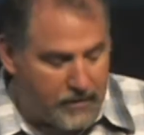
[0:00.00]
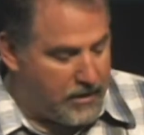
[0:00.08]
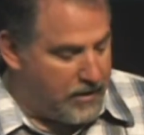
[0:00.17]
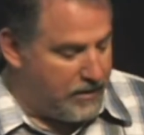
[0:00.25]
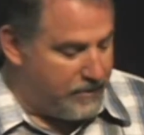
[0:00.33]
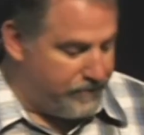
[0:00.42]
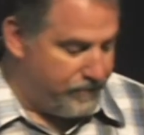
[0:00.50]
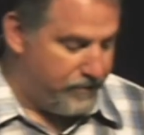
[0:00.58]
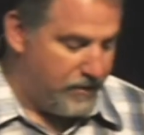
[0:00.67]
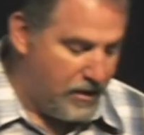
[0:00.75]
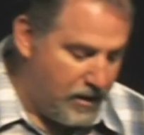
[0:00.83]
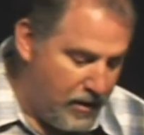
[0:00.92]
Um,
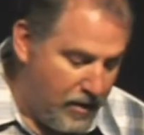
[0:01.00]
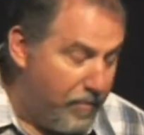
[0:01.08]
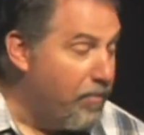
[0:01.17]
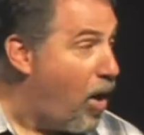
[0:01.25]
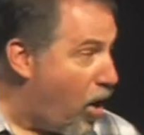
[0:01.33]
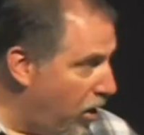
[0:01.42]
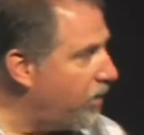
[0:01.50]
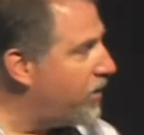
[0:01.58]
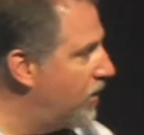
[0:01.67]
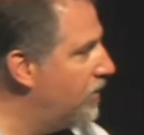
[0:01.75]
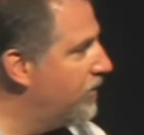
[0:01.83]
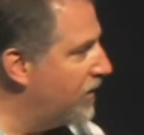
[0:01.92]
Mark,
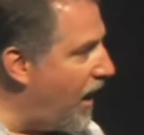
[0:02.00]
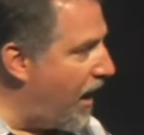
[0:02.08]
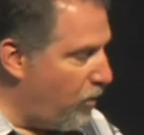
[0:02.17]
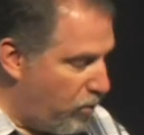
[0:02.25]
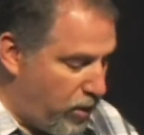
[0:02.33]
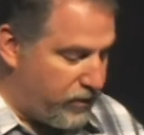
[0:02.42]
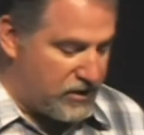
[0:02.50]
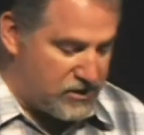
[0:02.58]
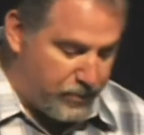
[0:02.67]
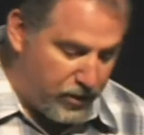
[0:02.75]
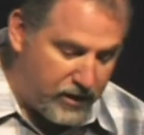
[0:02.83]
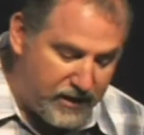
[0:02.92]
the guy who wrote this
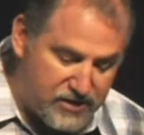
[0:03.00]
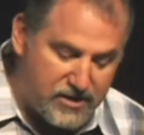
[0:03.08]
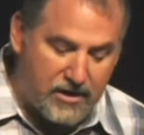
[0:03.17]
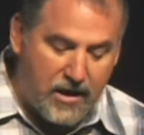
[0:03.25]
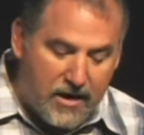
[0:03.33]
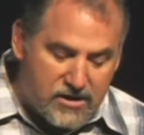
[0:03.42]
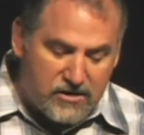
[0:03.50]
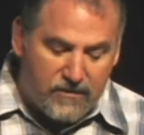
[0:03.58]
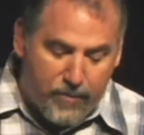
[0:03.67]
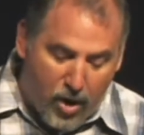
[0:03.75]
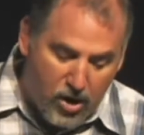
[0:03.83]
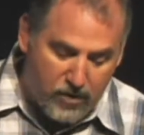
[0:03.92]
book, is the cousin
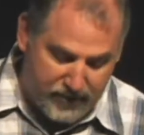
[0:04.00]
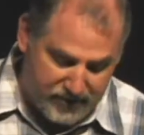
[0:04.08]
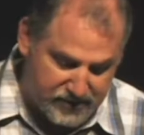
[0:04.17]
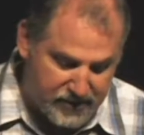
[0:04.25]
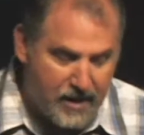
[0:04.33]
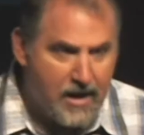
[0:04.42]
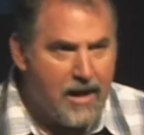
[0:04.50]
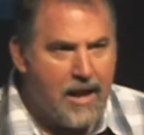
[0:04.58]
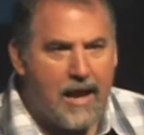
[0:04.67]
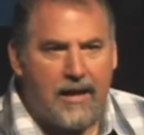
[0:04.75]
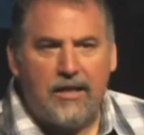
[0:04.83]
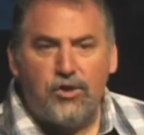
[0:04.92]
of Barnabas.
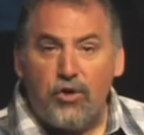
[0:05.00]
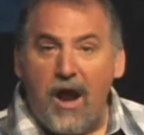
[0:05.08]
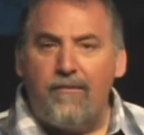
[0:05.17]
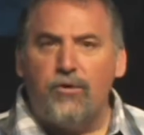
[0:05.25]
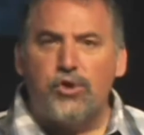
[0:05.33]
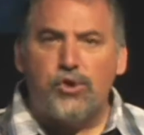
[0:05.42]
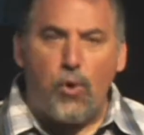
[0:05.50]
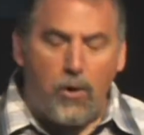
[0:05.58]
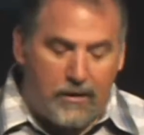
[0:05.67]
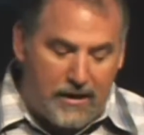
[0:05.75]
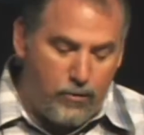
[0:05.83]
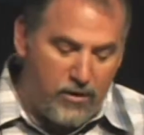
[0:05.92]
And he traveled
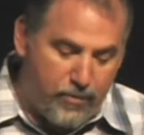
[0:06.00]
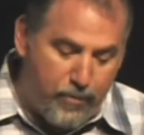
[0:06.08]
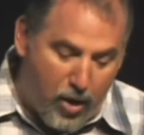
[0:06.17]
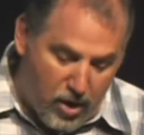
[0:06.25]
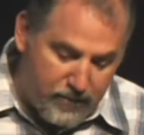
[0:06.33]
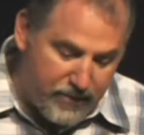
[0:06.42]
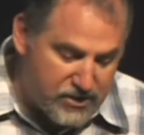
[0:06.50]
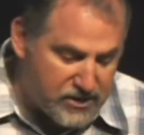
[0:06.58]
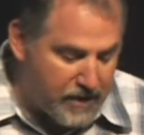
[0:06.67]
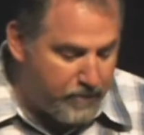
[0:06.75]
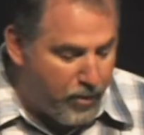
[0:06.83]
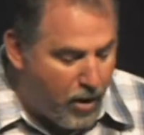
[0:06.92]
shortly with Barnabas
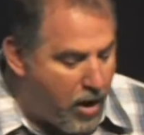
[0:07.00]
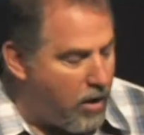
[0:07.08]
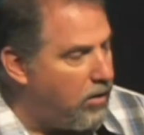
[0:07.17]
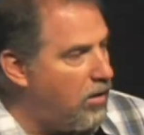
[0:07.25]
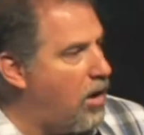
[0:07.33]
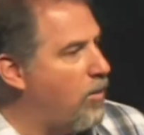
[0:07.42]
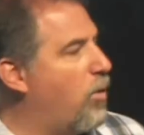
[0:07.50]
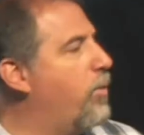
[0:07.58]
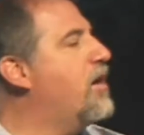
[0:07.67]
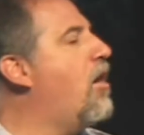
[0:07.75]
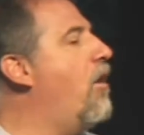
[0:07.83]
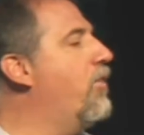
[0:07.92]
and Paul on what
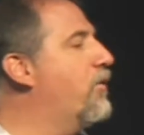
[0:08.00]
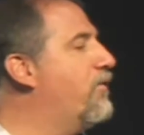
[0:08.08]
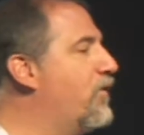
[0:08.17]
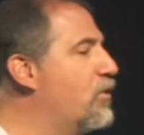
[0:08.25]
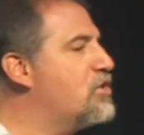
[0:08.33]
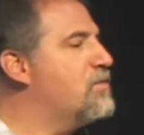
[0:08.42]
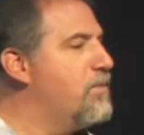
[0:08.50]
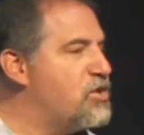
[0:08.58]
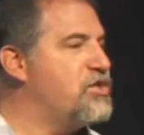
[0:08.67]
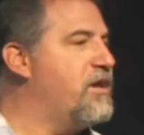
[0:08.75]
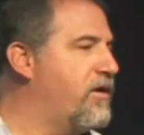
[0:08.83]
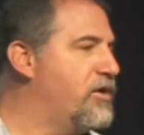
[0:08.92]
we call their first
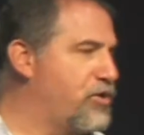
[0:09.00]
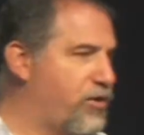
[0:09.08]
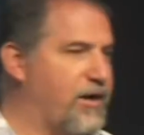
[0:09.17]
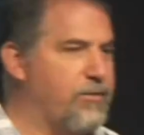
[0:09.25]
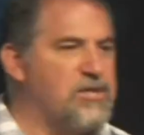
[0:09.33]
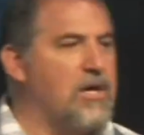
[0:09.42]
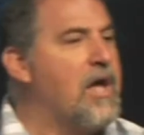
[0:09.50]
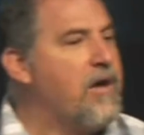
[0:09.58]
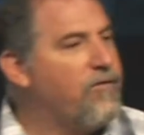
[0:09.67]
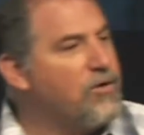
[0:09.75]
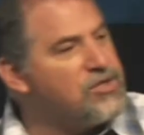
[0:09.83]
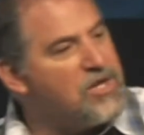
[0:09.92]
missionary journey. It was the
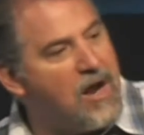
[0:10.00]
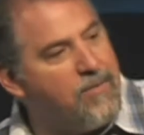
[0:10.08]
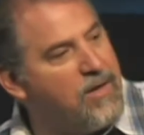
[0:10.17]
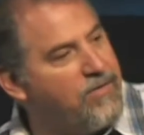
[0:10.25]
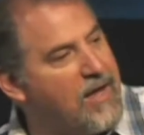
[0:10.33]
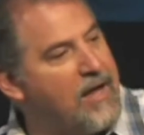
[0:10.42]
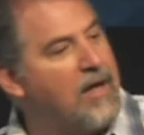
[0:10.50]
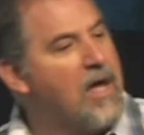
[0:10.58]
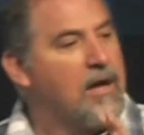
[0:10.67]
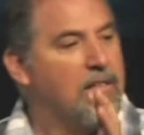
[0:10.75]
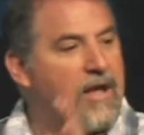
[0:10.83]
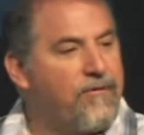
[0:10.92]
first time that they
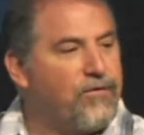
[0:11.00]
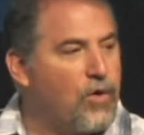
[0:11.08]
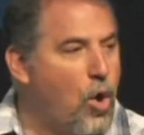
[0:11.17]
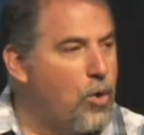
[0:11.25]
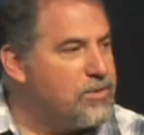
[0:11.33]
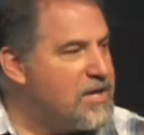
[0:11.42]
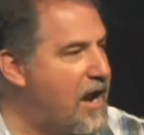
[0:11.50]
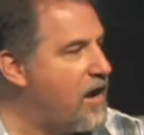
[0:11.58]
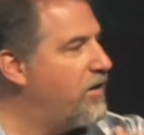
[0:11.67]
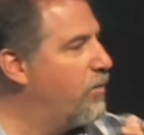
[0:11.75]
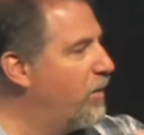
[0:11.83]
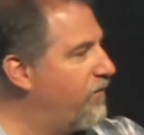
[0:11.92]
left their
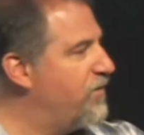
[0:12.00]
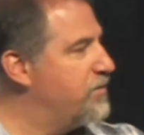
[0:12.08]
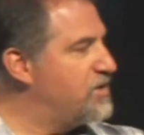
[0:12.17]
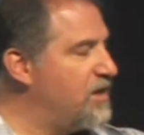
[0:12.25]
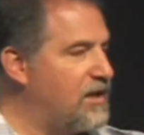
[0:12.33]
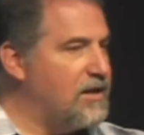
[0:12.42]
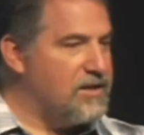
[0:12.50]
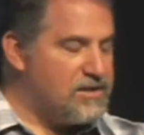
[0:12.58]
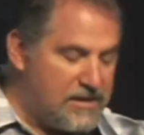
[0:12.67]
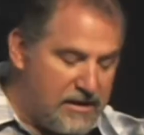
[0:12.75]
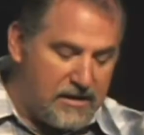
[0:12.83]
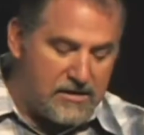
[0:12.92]
hometown and went from city to
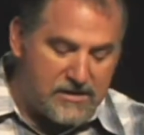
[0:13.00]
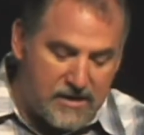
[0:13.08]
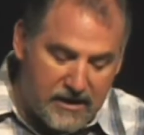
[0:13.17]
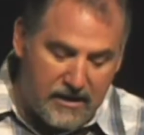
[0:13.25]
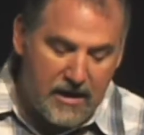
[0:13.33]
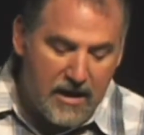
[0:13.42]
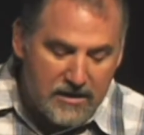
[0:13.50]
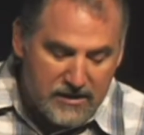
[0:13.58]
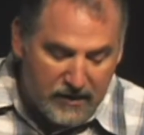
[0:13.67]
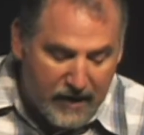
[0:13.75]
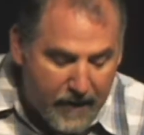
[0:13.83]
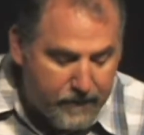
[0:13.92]
city and city
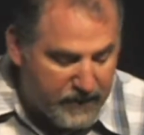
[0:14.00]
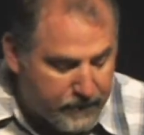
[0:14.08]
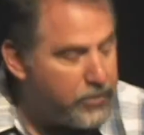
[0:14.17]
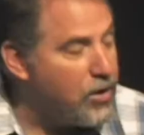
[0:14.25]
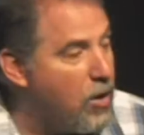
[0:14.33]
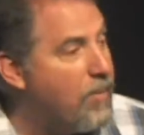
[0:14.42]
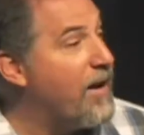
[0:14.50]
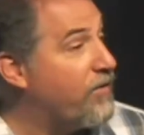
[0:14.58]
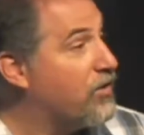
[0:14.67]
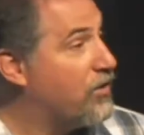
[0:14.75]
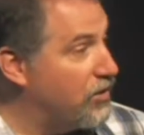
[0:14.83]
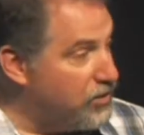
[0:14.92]
to let people know about
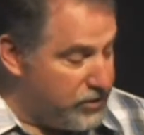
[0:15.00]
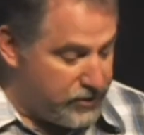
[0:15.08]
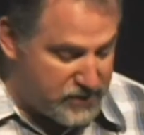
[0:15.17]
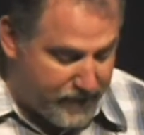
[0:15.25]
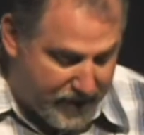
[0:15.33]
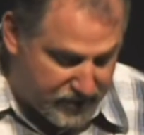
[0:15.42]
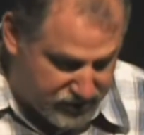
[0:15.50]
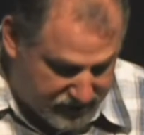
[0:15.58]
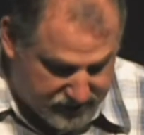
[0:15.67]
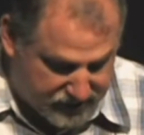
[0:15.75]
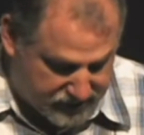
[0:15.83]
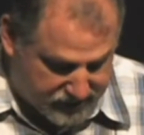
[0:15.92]
the good news about
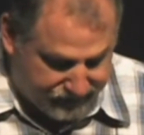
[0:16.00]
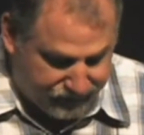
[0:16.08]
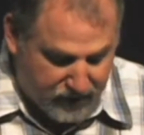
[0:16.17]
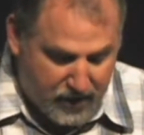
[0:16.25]
Jesus.